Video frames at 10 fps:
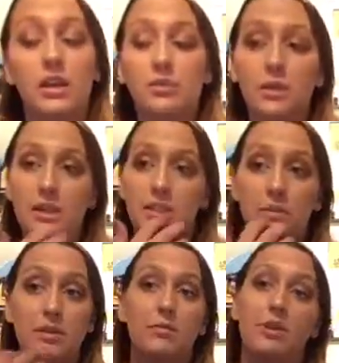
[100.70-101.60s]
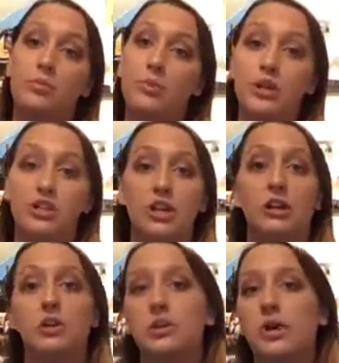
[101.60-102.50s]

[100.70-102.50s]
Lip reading: it could be something pretty generic too,